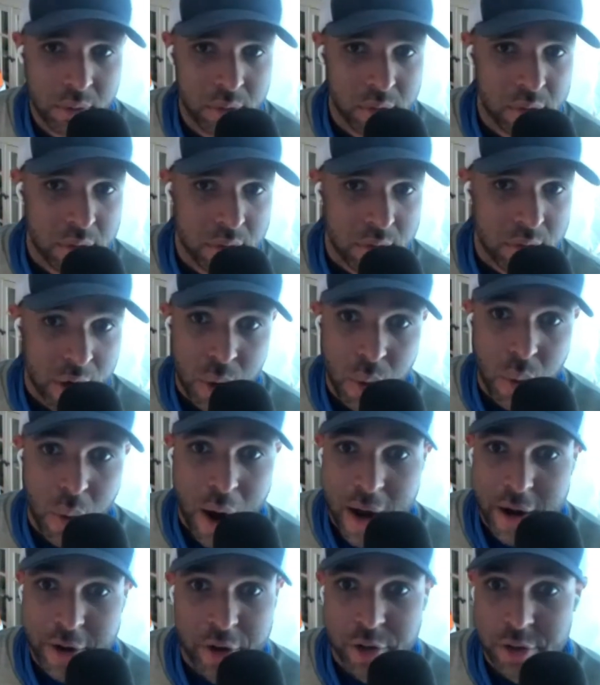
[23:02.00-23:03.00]

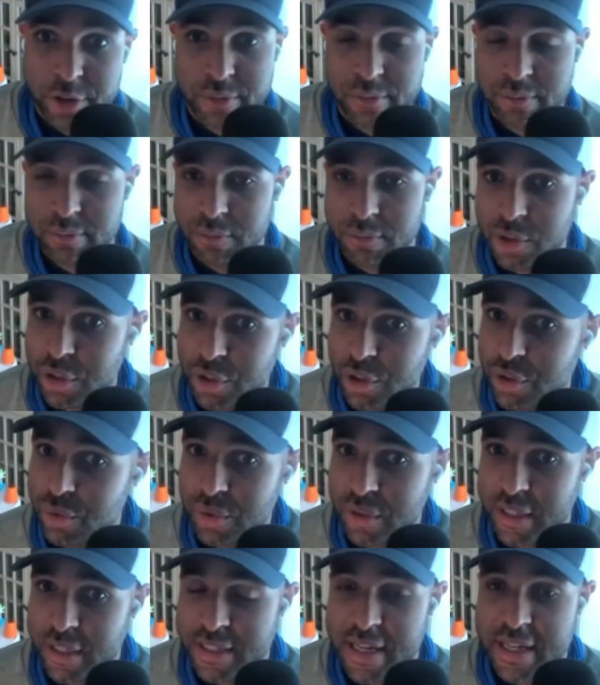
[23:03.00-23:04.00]
required to do
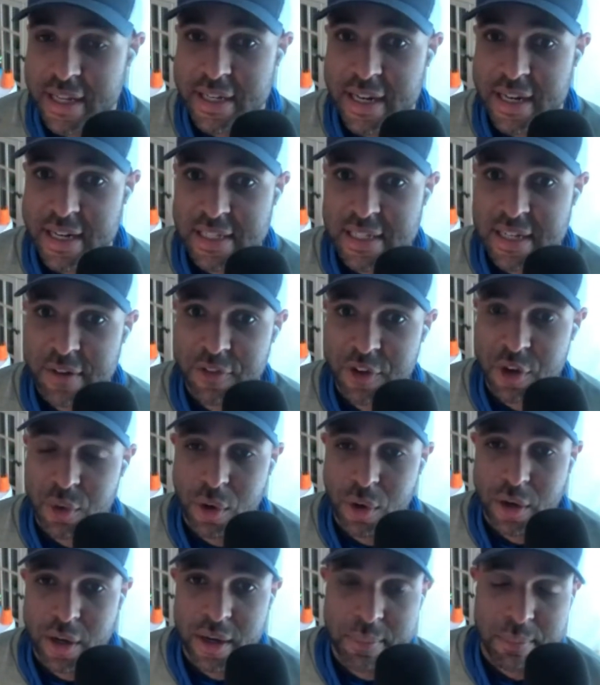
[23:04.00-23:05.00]
like day-to-day stuff of your
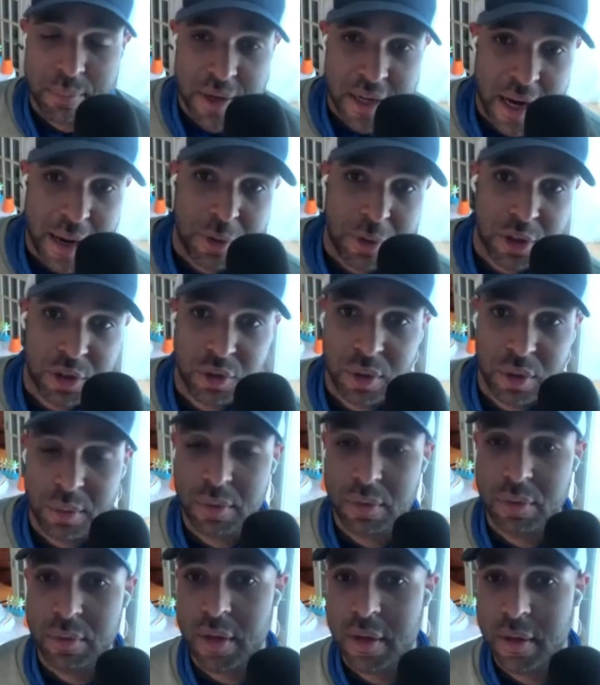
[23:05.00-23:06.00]
work and being able to
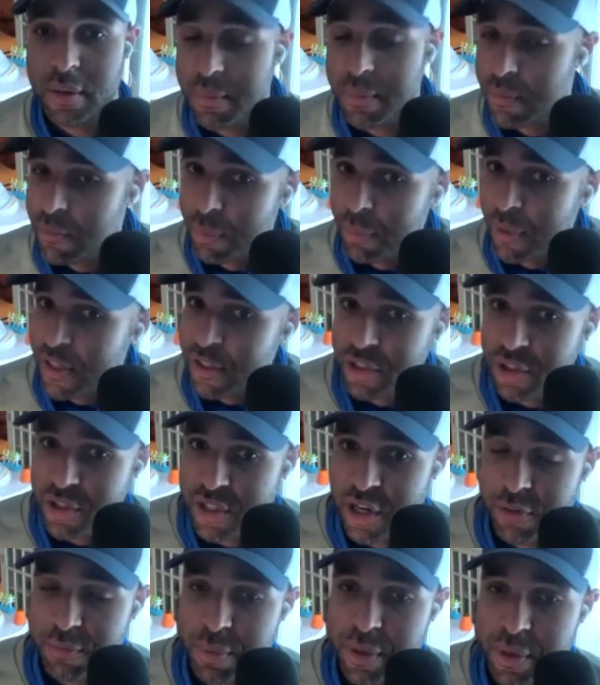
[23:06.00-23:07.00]
replace
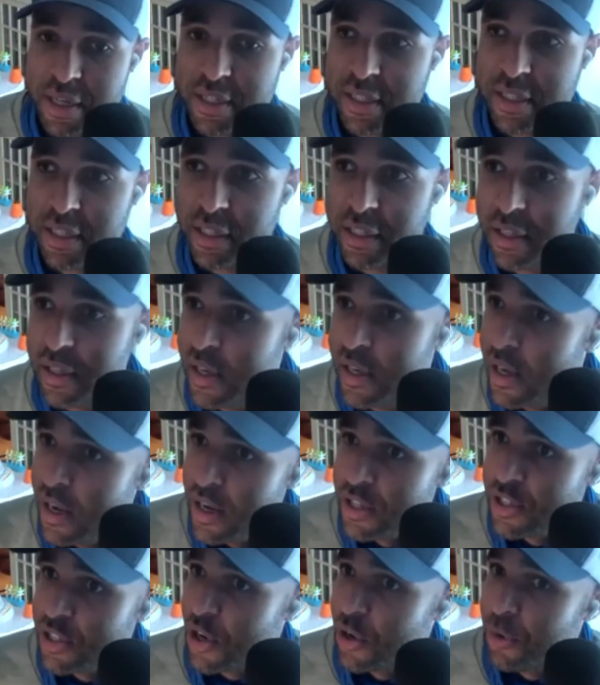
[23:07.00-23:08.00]
yourself pretty easily.
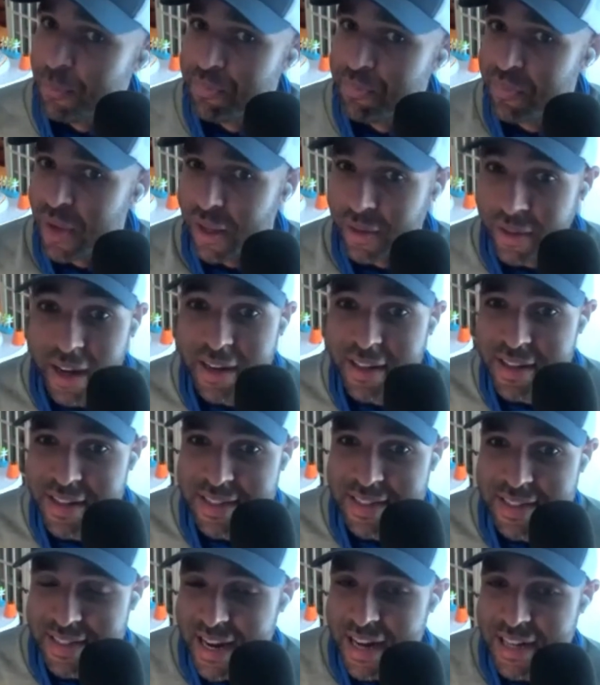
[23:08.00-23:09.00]
So a lot of
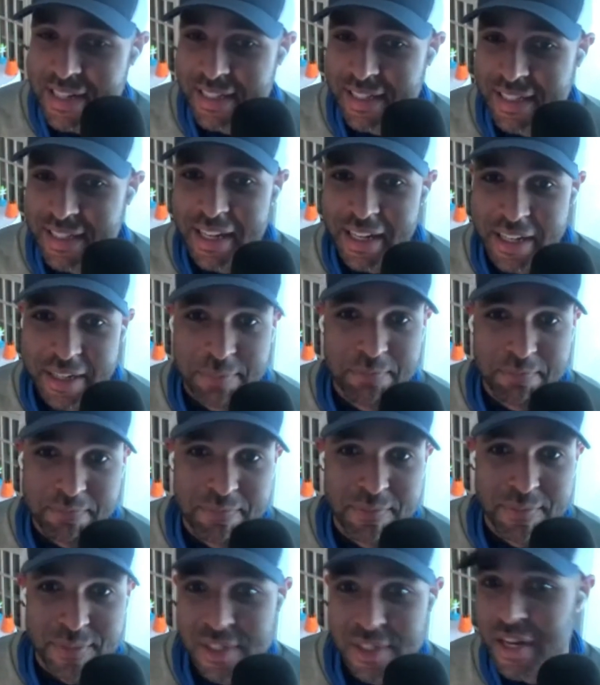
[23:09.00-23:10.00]
this is actually like
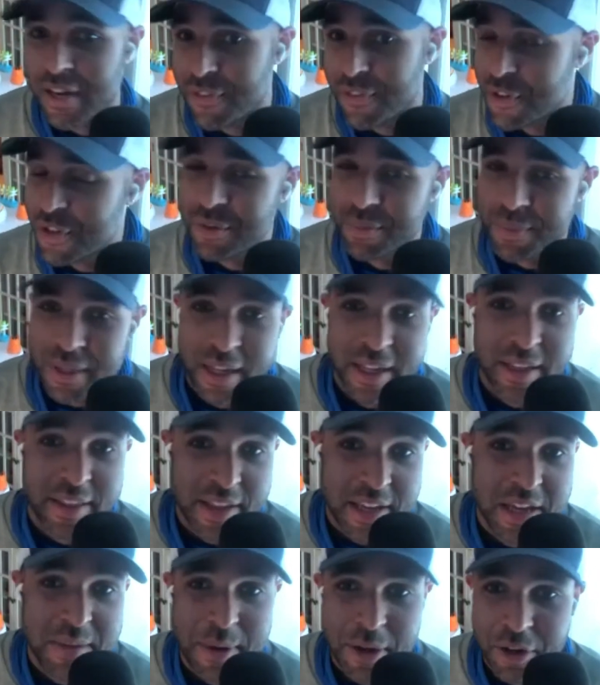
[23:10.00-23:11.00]
stuff you should be like
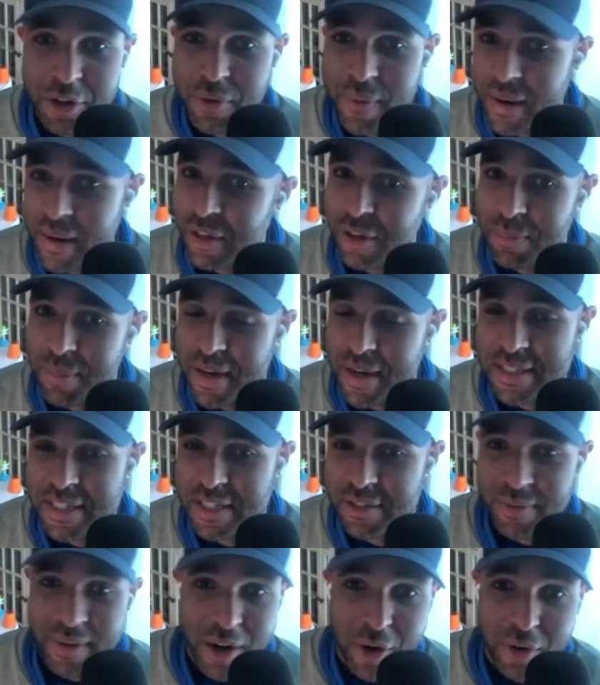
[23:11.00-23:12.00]
thinking about on a regular
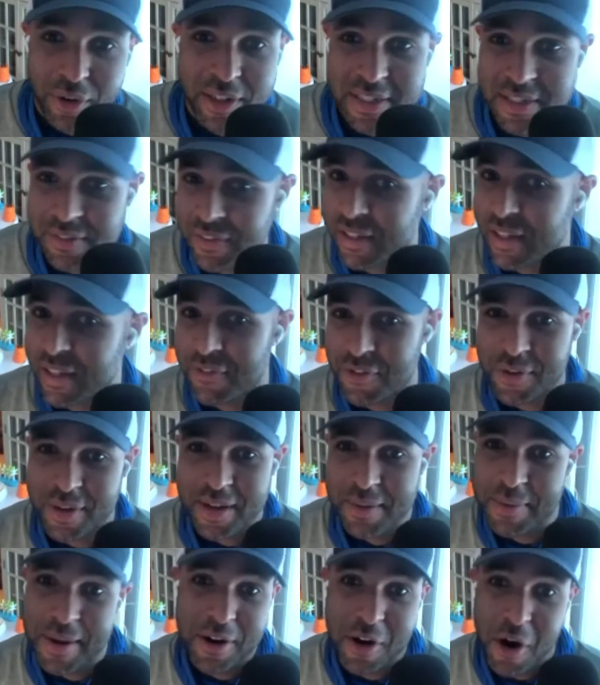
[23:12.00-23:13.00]
basis, regardless of like if you get
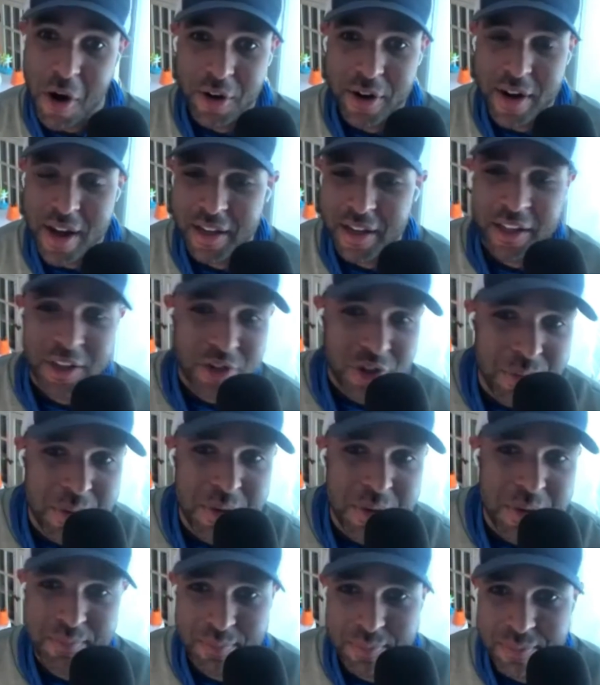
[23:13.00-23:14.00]
hit by a car or not. Like you should
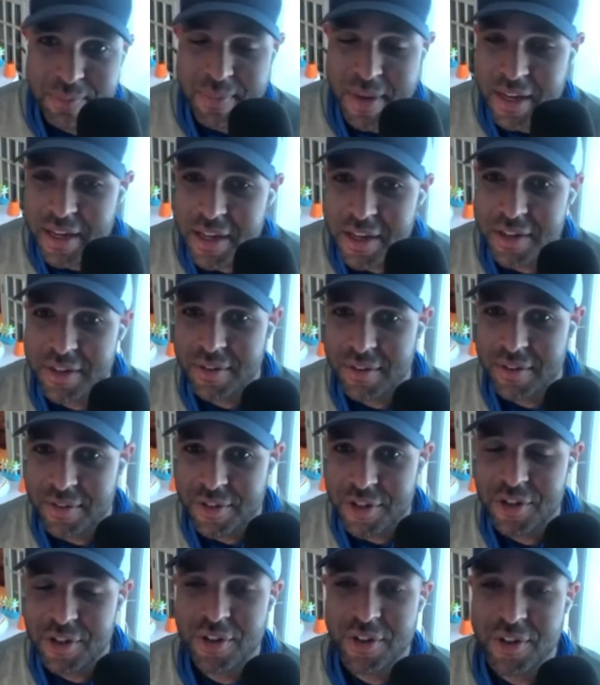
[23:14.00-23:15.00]
be making
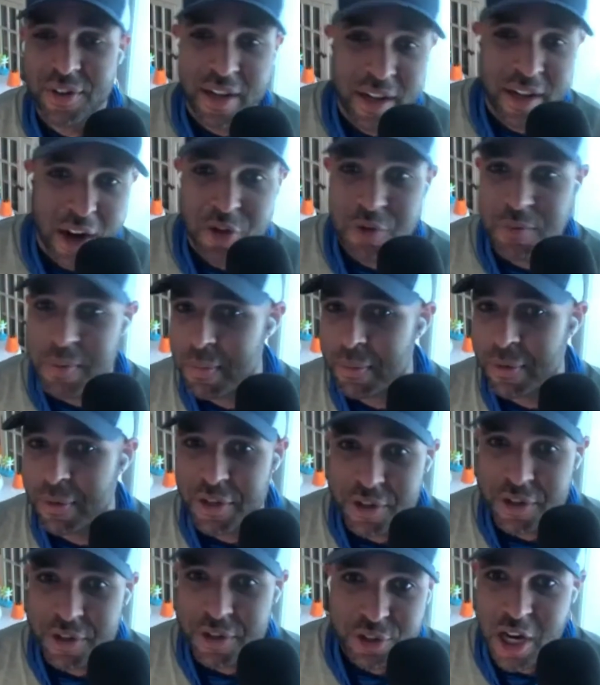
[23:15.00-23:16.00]
sure like other people can
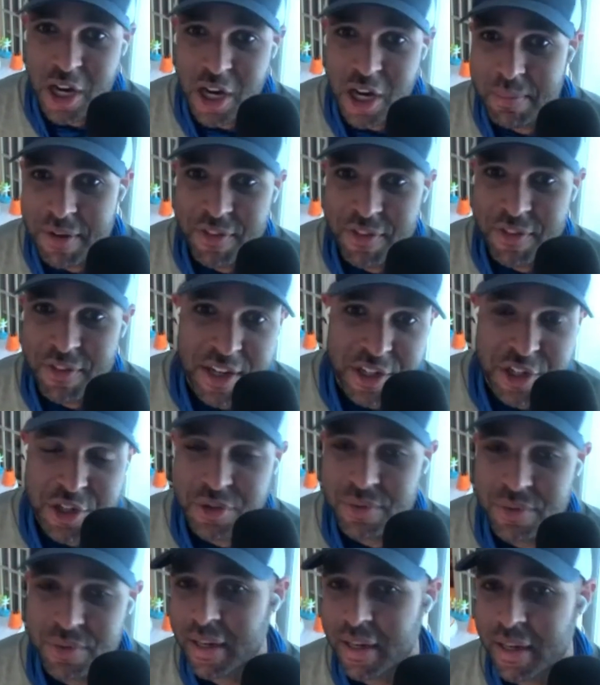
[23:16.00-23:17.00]
do your job if they need
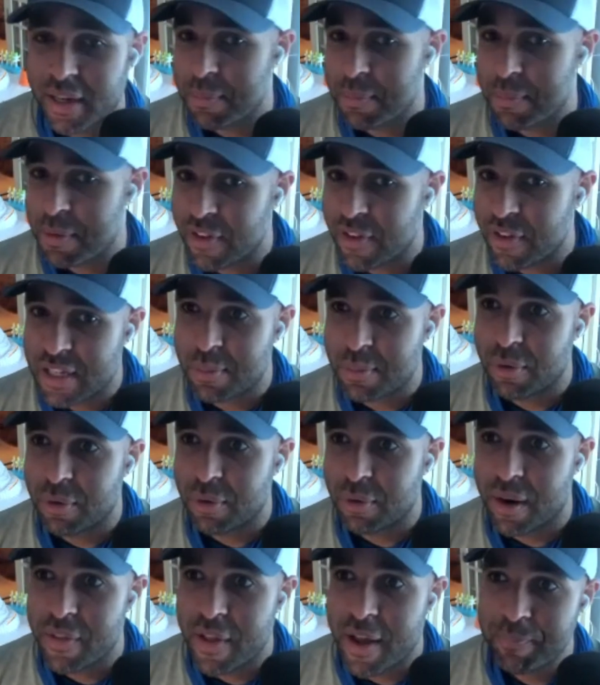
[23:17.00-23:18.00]
to, and like be flexible
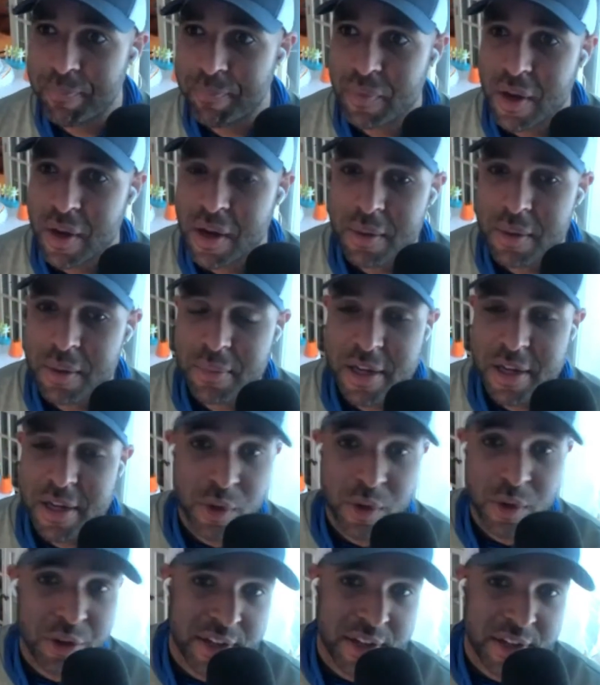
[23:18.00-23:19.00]
around that. It's
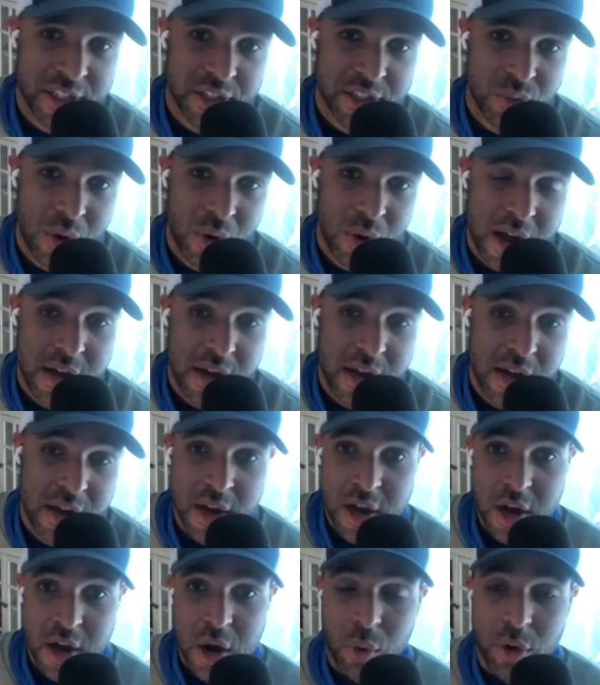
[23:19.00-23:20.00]
one of the reasons why
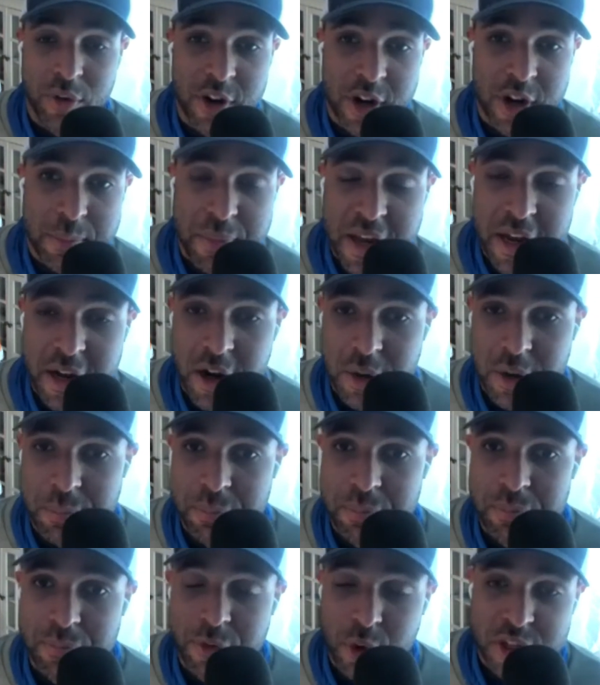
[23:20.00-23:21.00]
we're very big
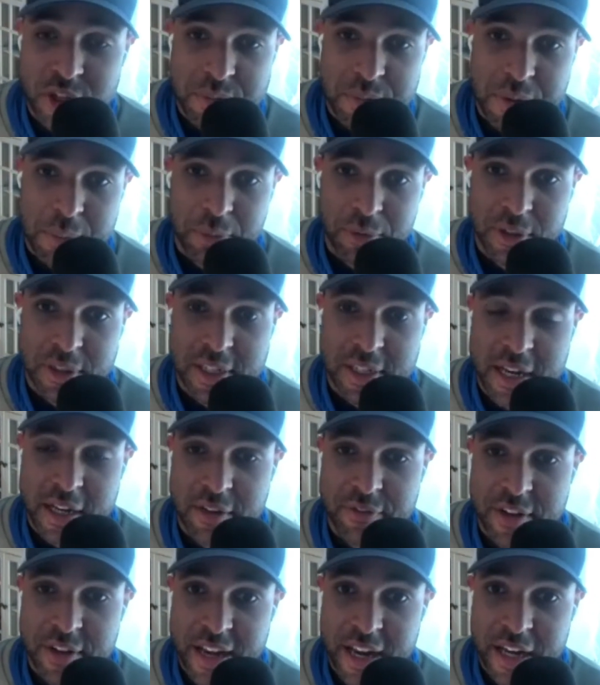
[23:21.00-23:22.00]
on forcing people to
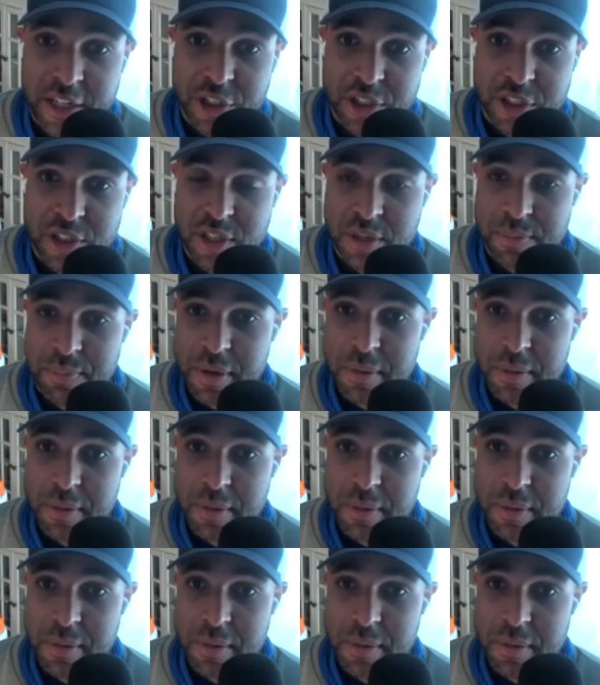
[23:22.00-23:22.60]
take vacations and